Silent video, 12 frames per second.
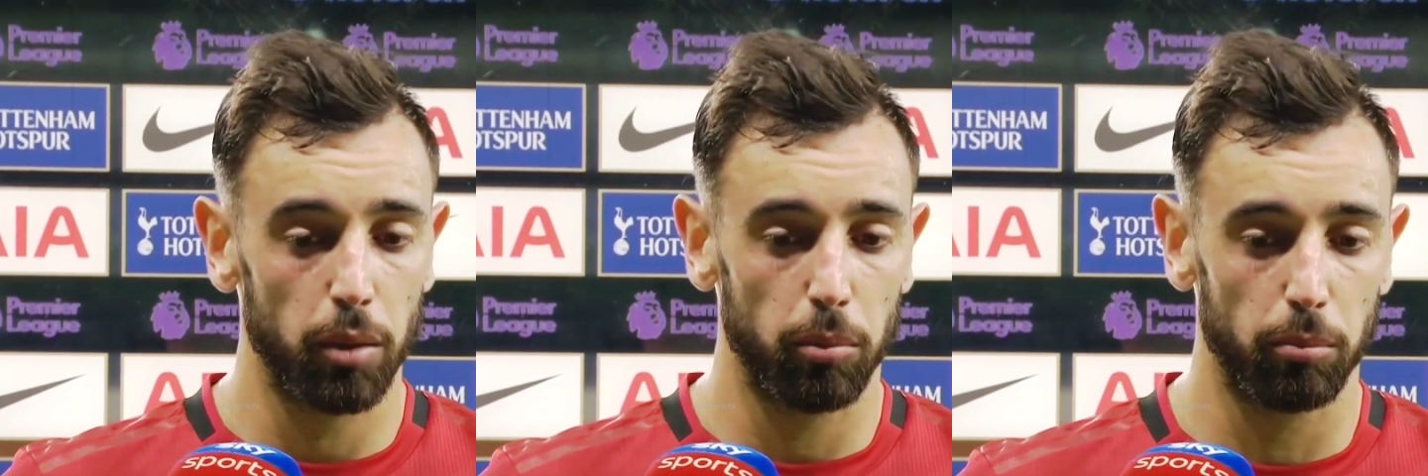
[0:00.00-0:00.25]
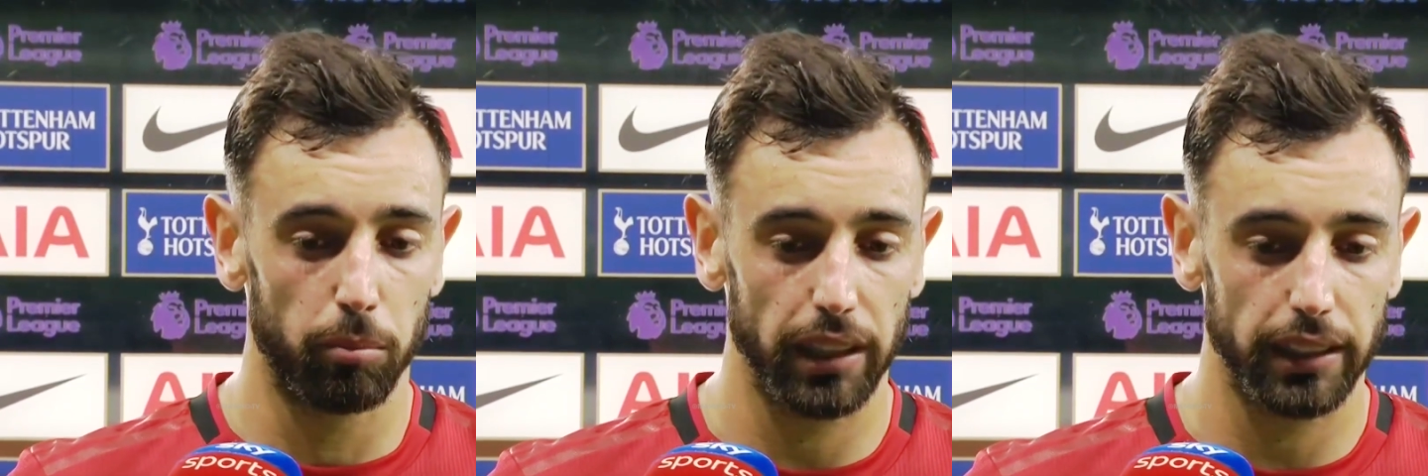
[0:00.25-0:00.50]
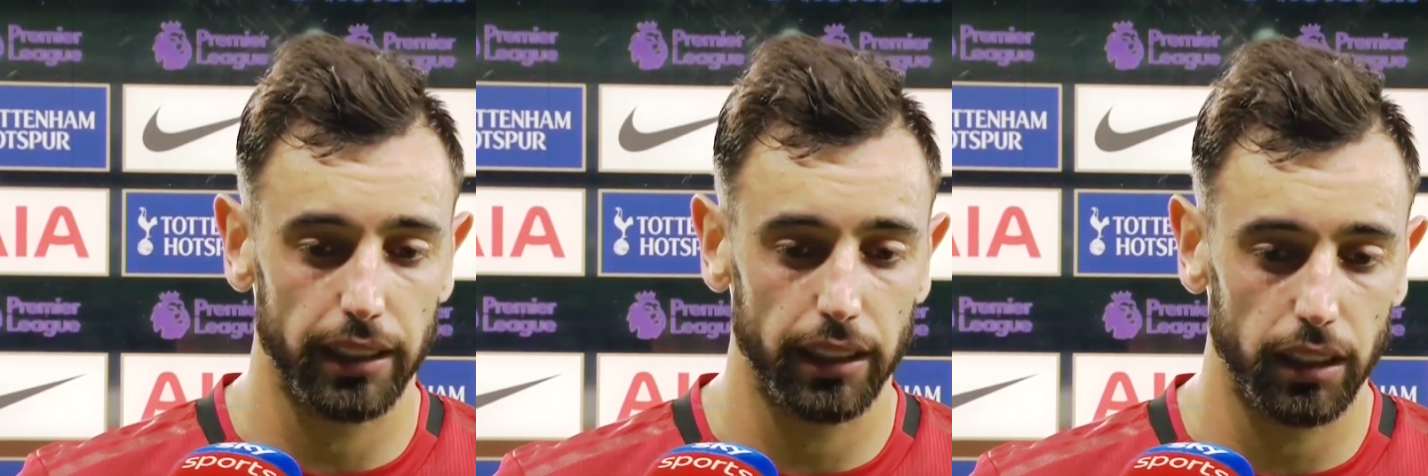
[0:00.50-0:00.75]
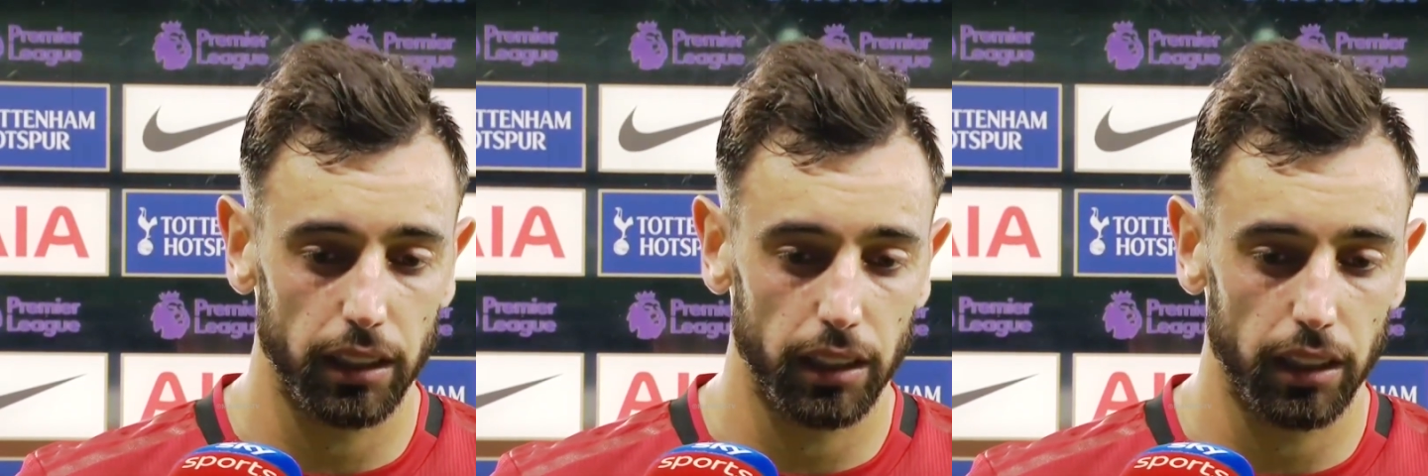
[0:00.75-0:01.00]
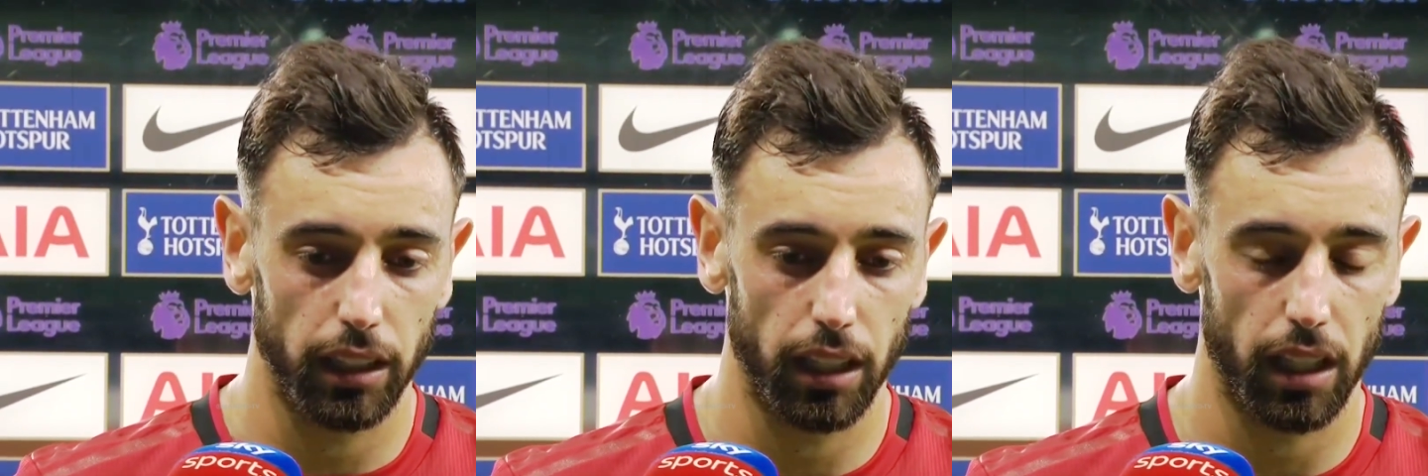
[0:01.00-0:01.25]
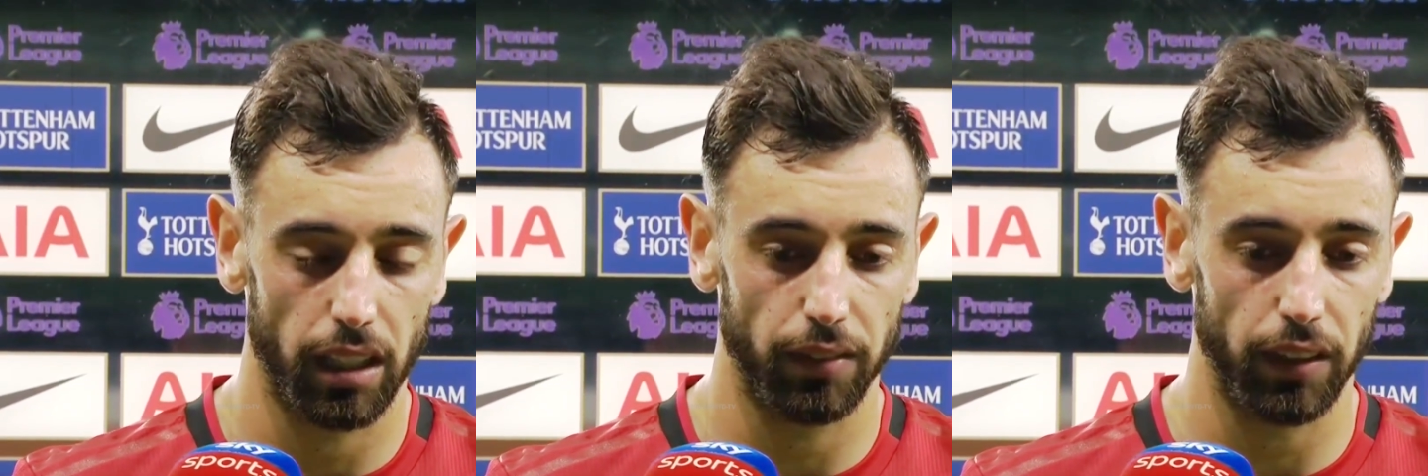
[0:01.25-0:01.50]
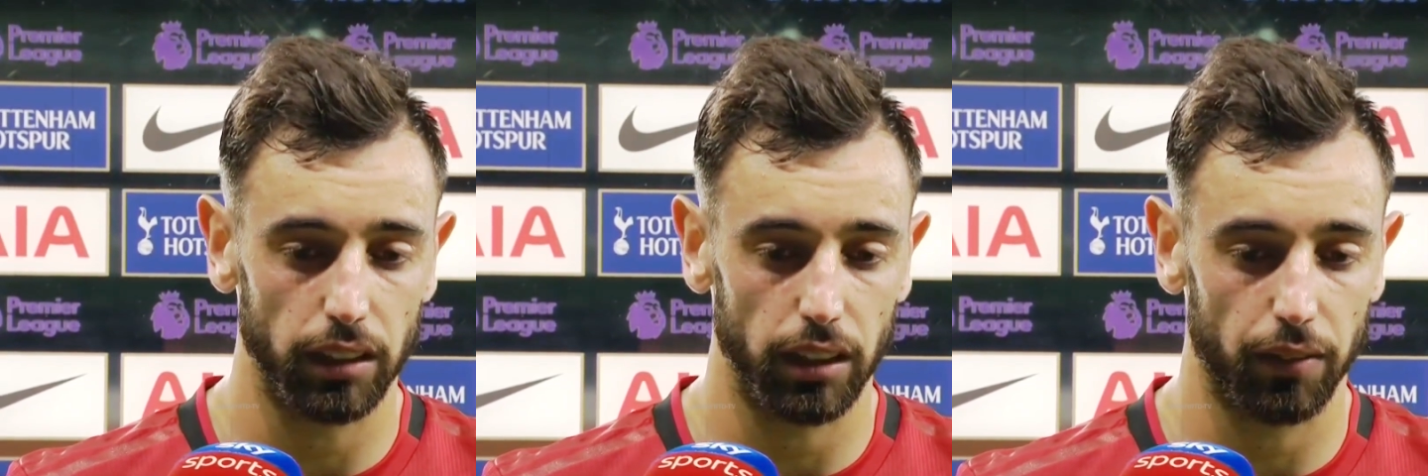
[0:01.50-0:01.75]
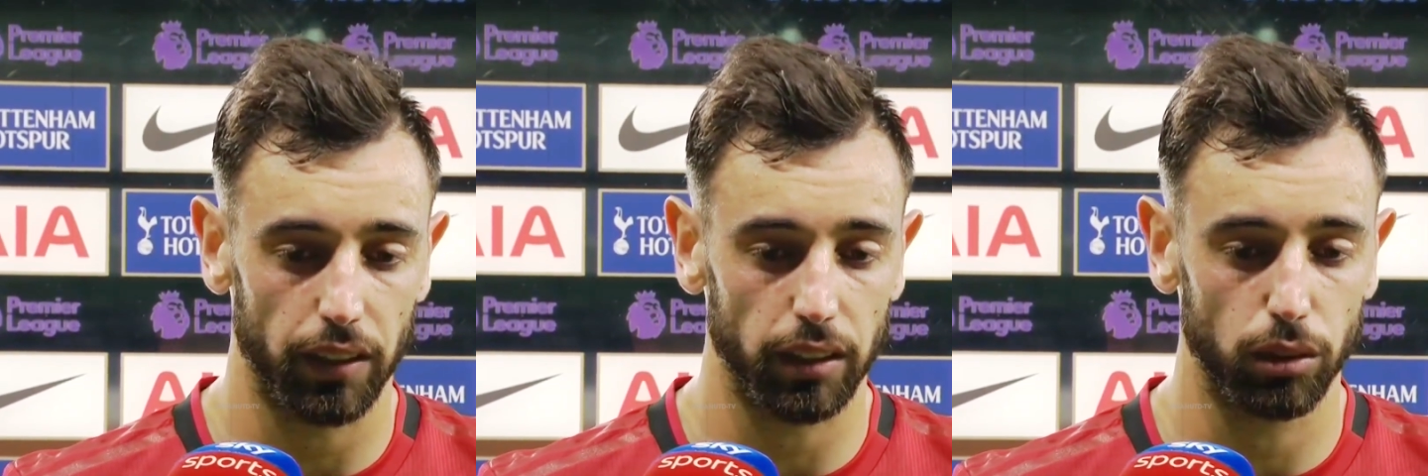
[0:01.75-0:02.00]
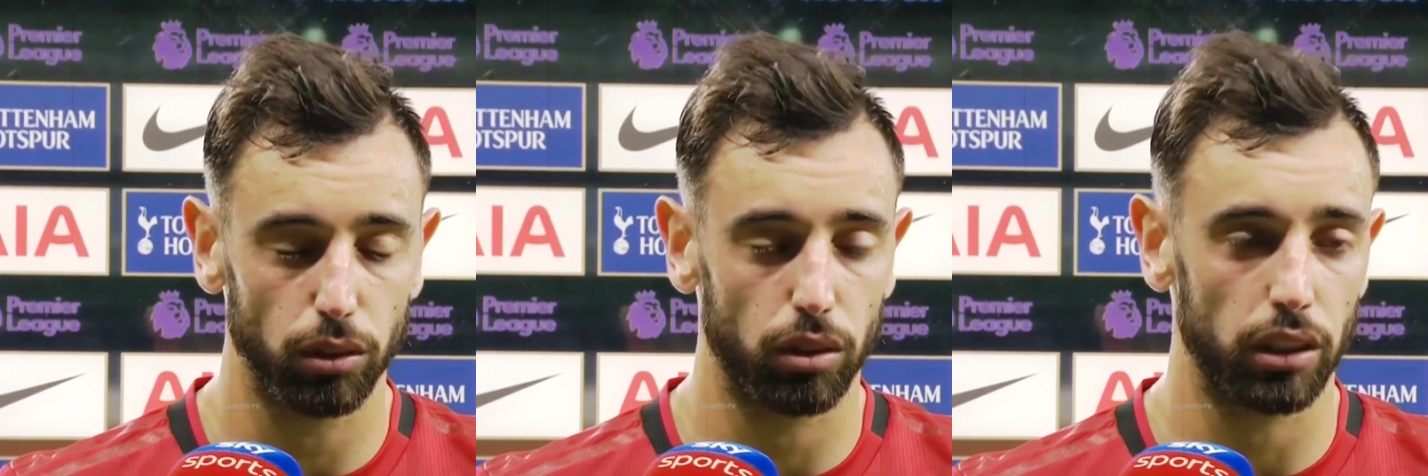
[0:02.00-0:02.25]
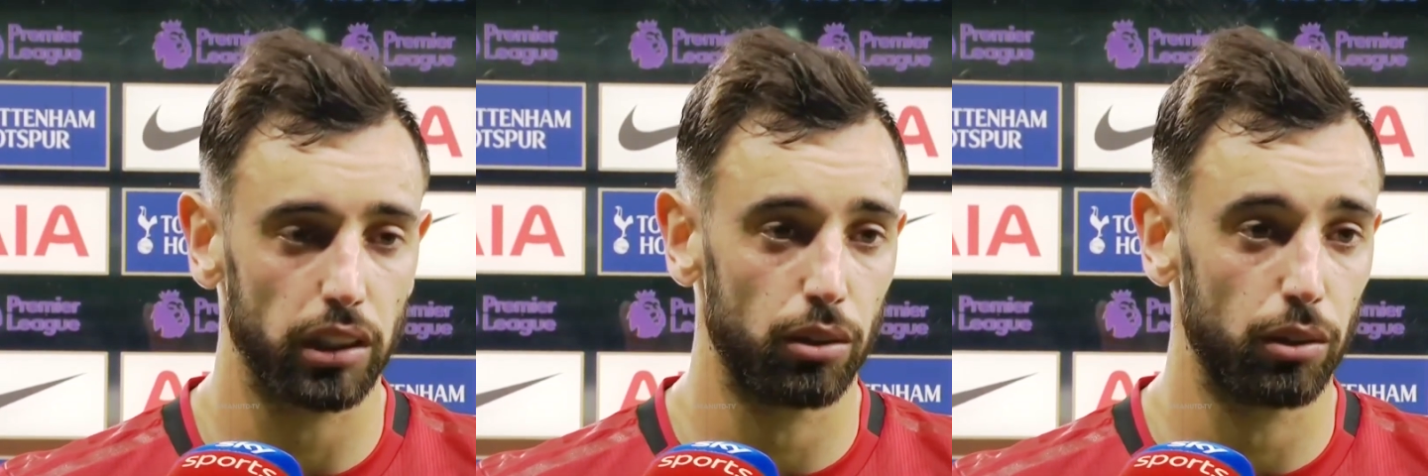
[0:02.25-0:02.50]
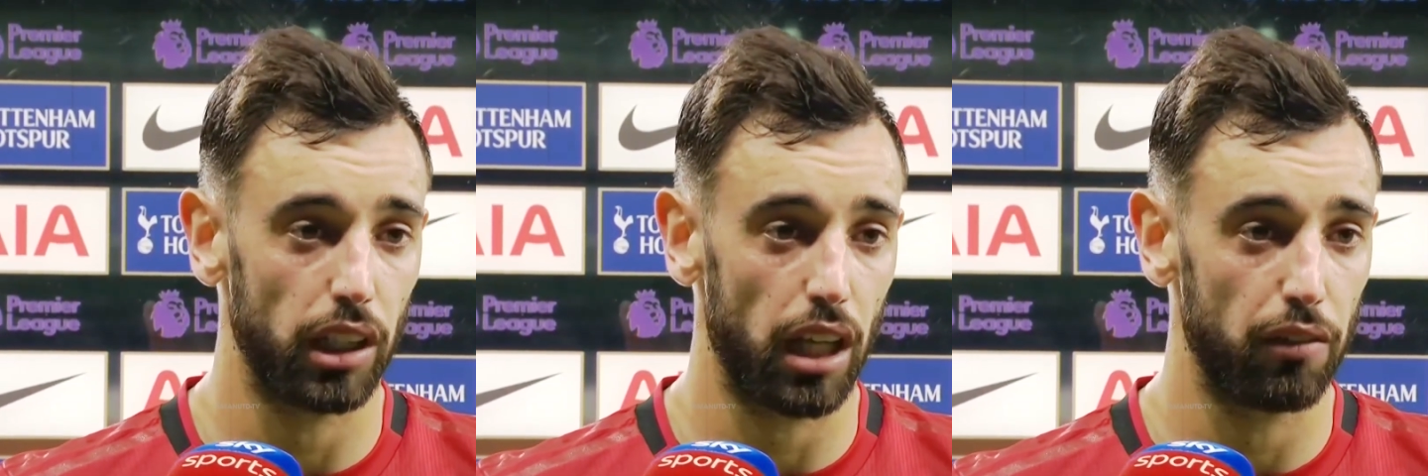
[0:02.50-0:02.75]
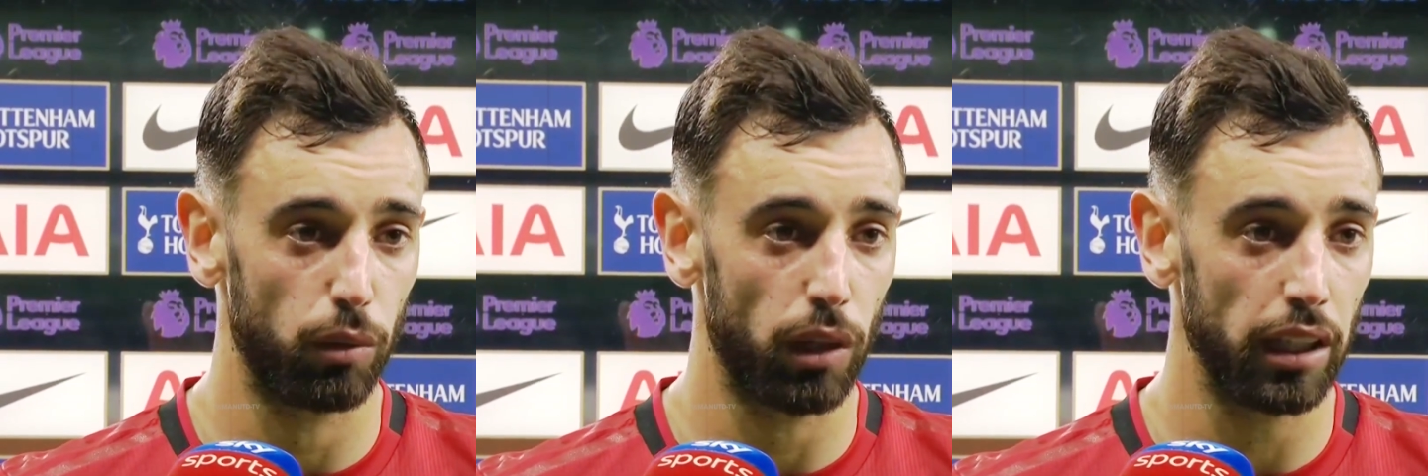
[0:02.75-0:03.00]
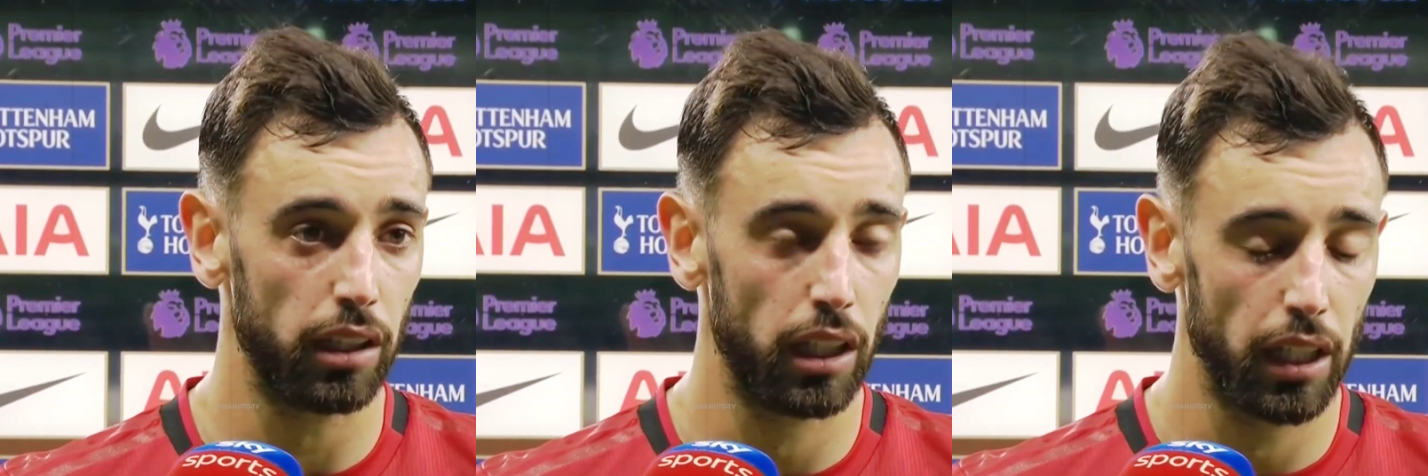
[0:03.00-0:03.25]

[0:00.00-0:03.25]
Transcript: But I find a good connection with everyone,